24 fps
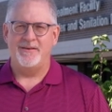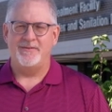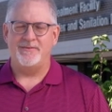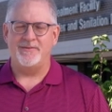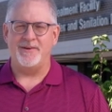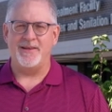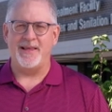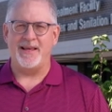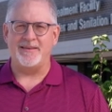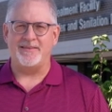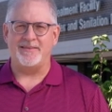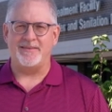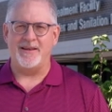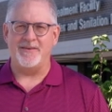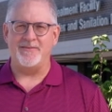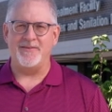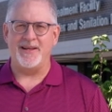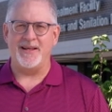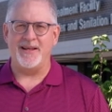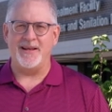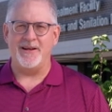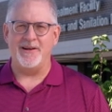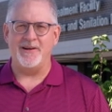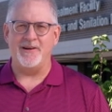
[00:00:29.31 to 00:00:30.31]
For that
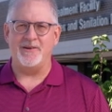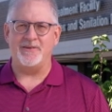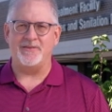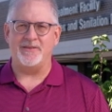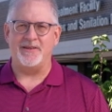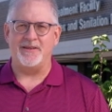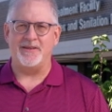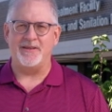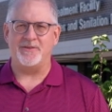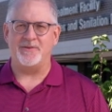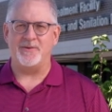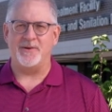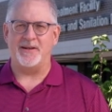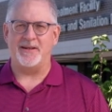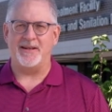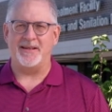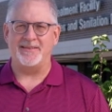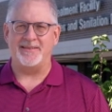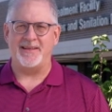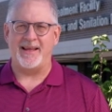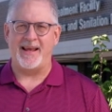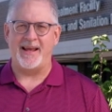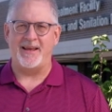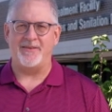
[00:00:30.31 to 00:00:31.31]
70 years, the district
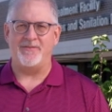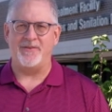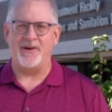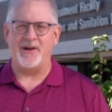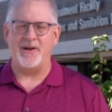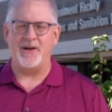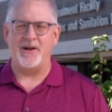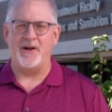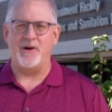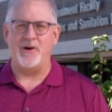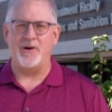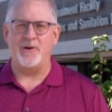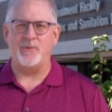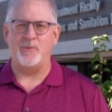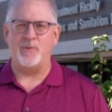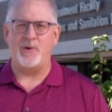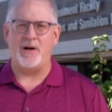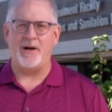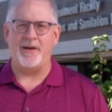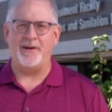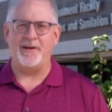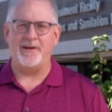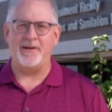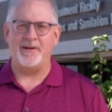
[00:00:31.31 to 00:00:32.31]
has had very hard
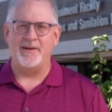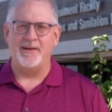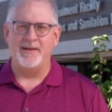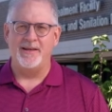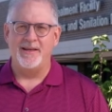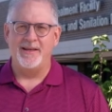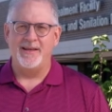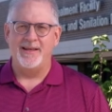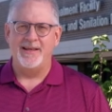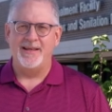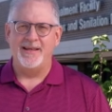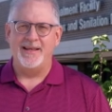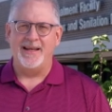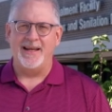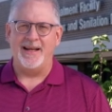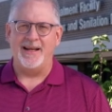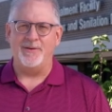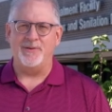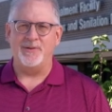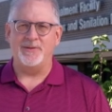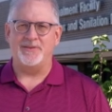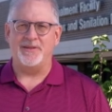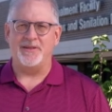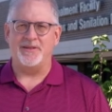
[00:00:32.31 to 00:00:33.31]
water, and
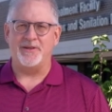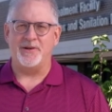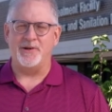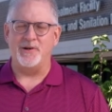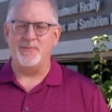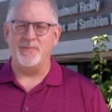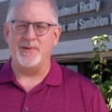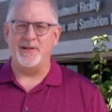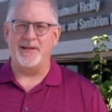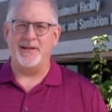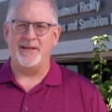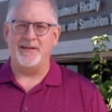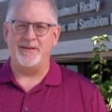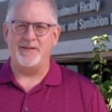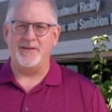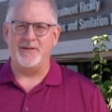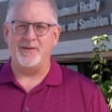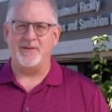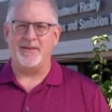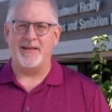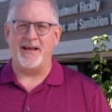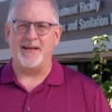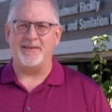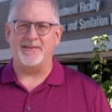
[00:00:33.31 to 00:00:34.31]
it was determined in
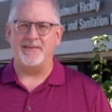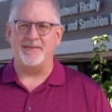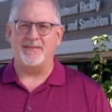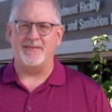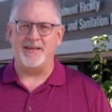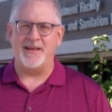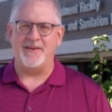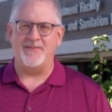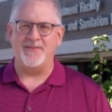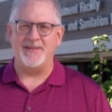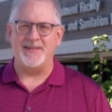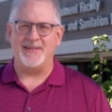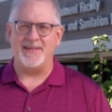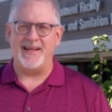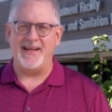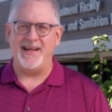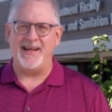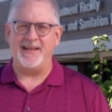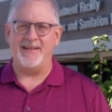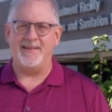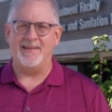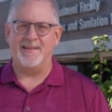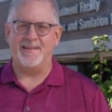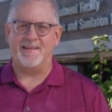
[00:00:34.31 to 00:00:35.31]

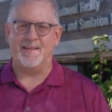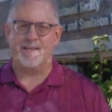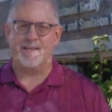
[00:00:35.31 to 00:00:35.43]
2017 that the